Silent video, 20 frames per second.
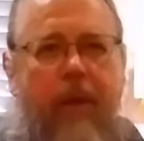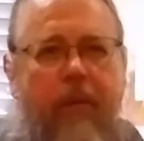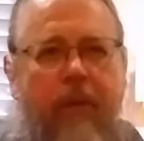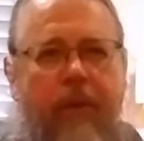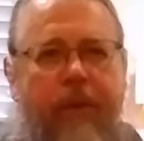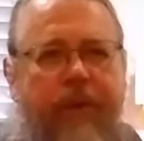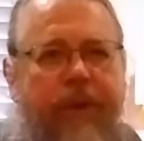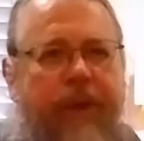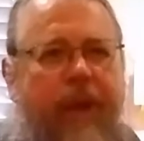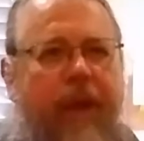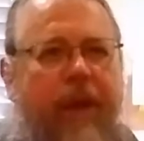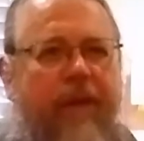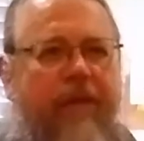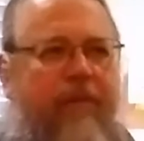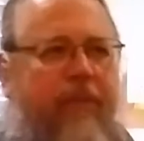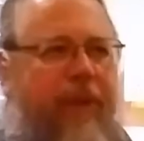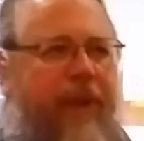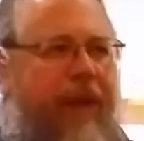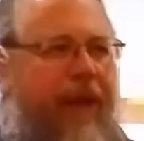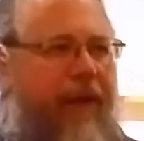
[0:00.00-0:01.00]
was a kind
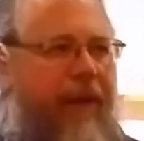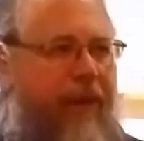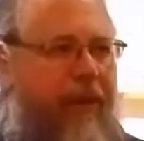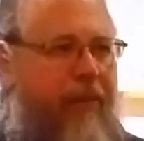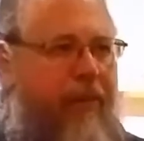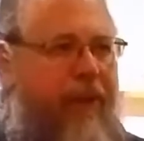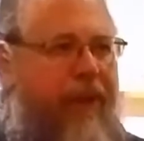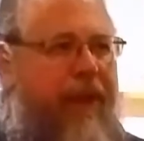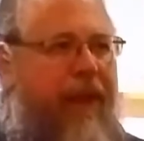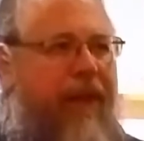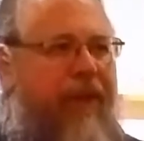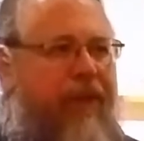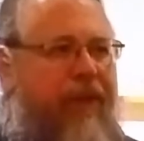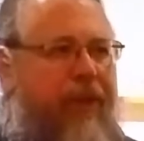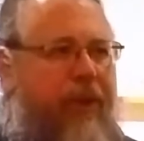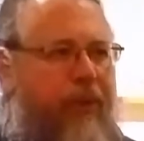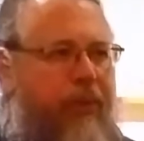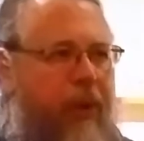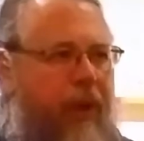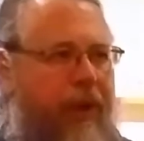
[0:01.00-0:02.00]
of mona- the
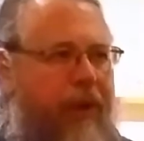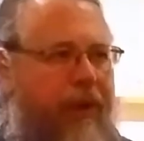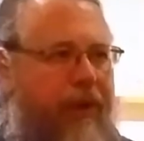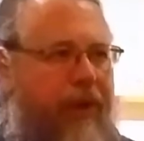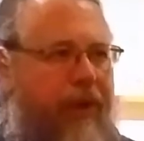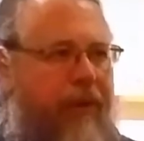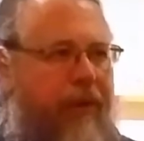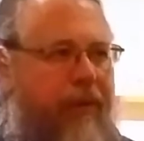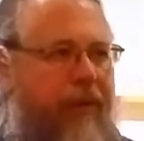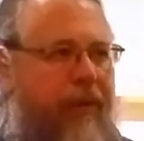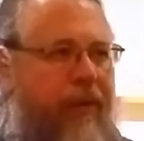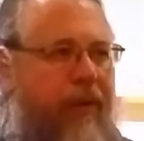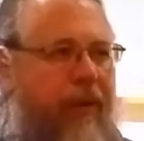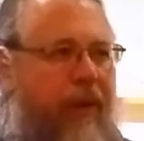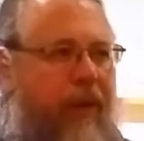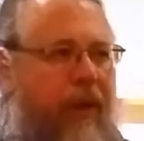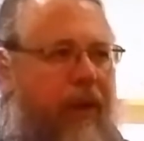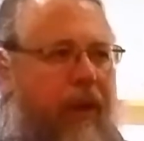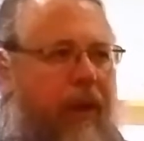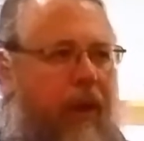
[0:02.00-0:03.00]
monastic rite,
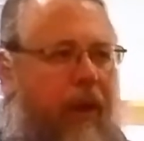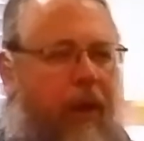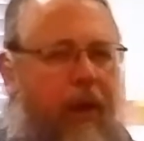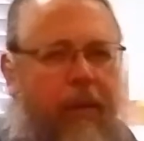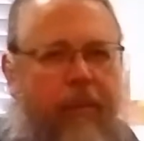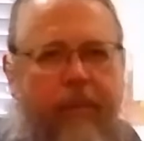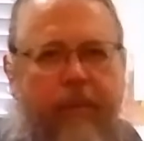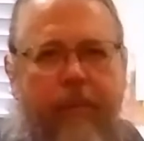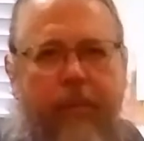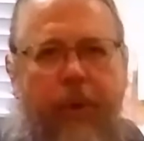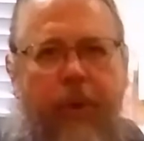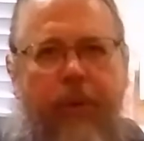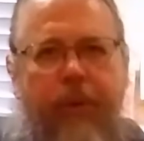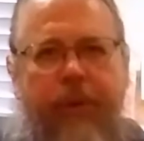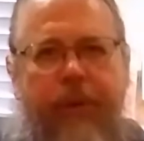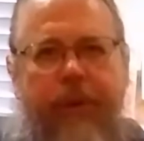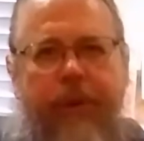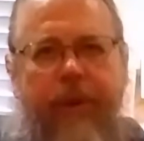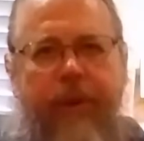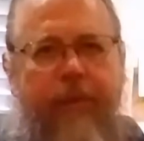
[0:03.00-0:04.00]
um,
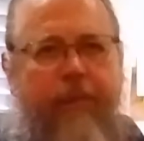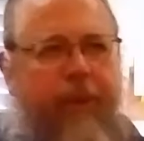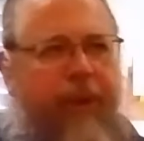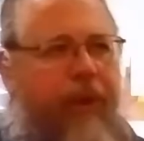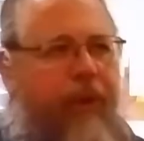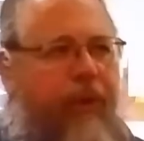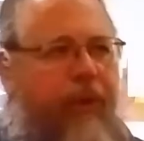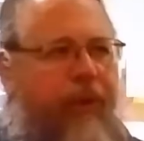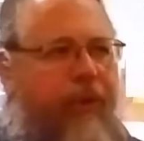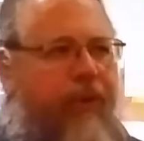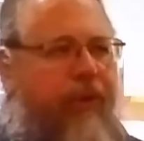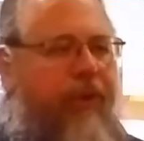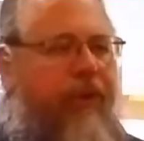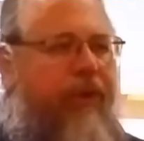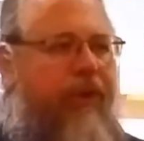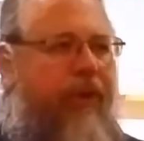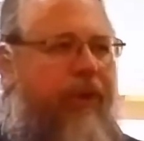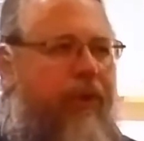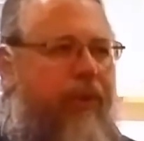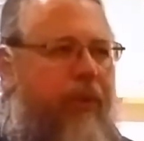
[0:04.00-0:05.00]
both in
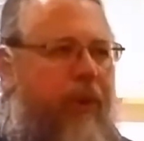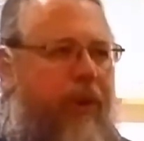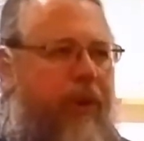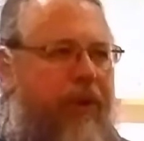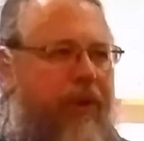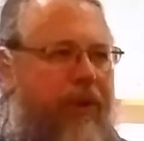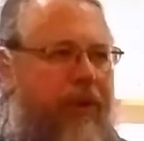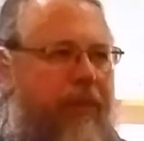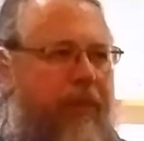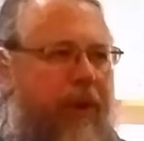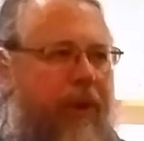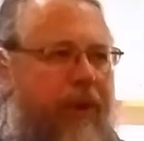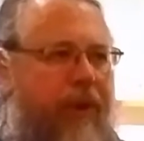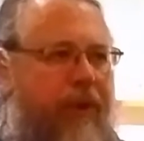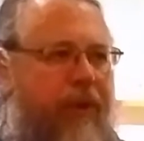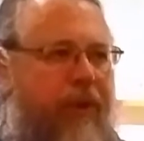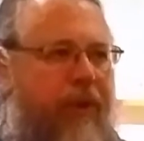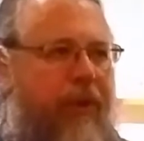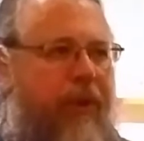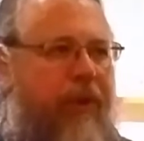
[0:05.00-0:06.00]
parishes as well as in
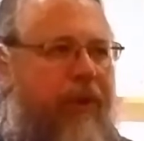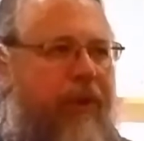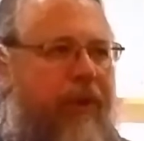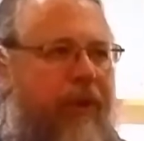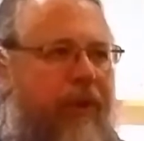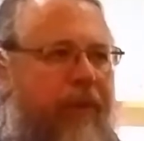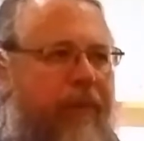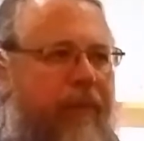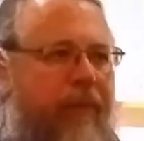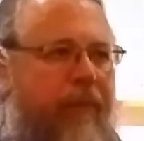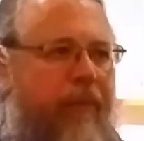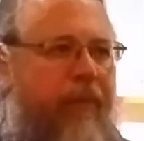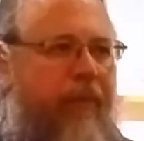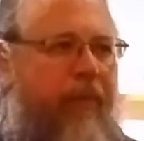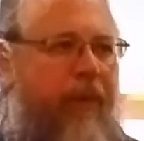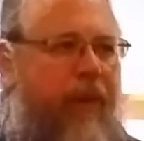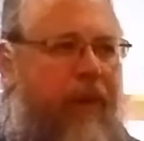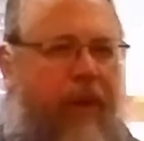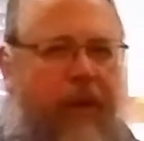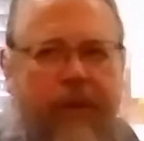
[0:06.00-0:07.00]
monasteries,
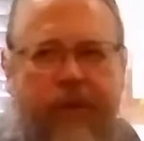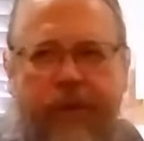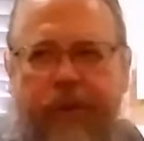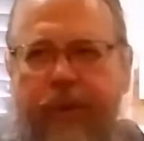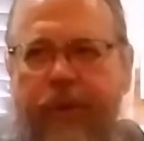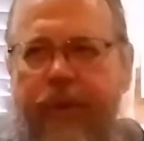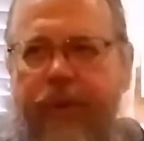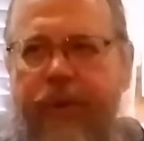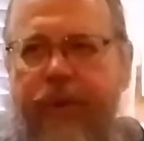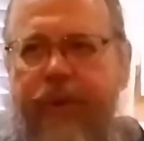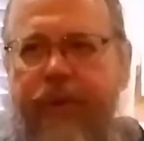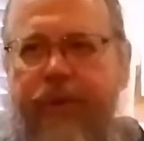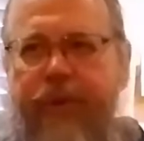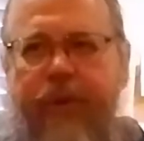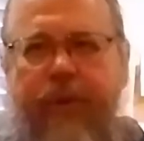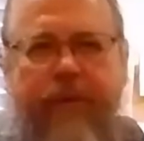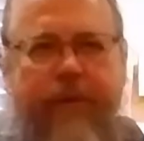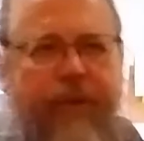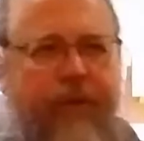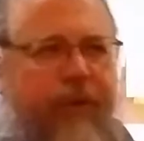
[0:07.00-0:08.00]
so that the
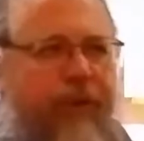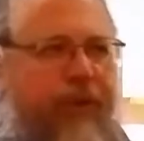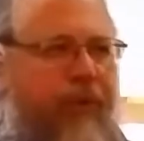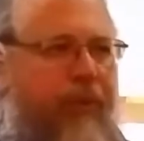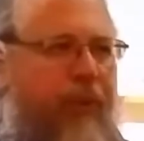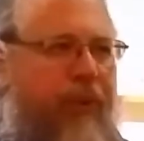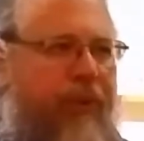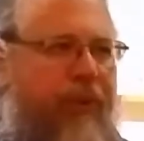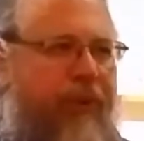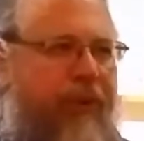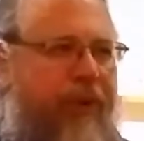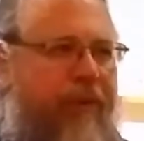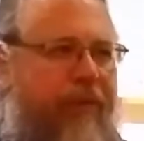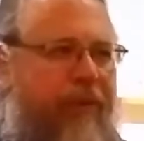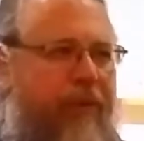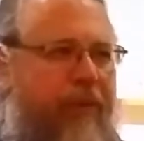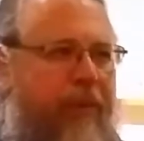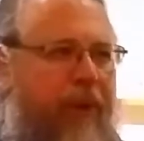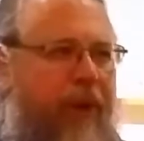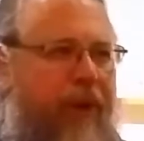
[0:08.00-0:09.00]
services wouldn't
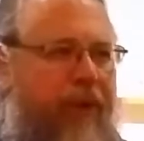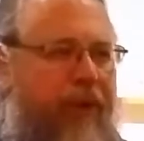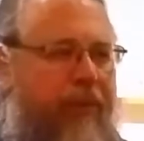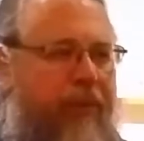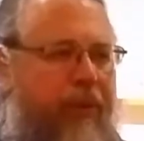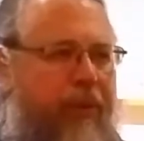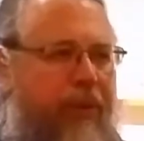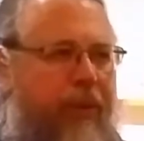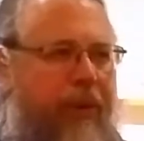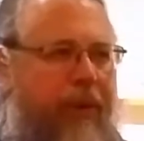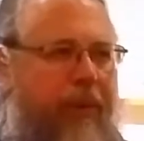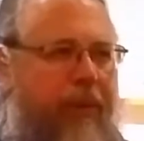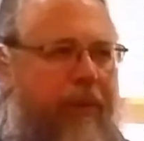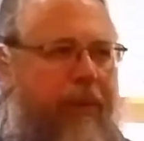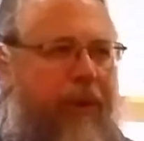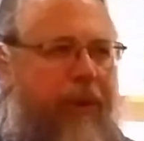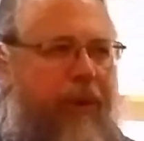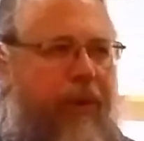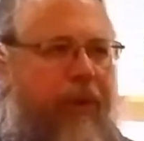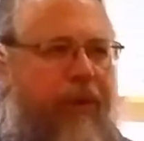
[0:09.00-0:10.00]
differ much between a
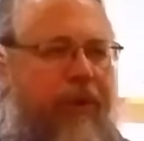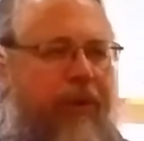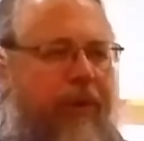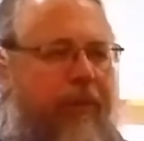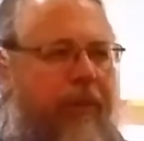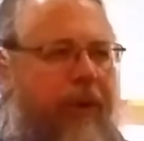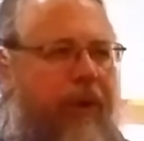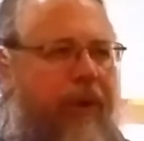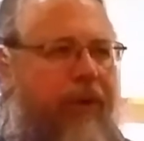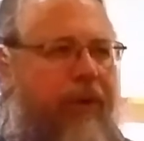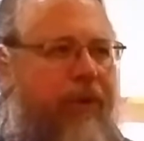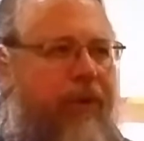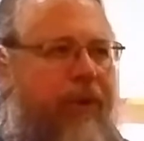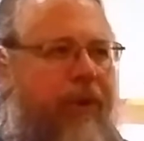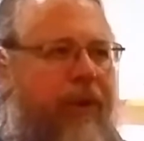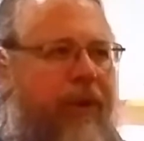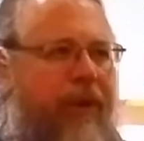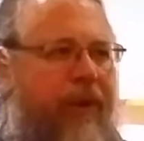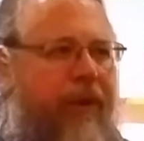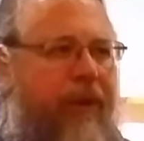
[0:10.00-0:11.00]
parish and a
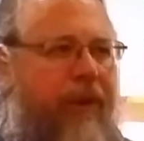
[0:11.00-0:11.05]
monastery.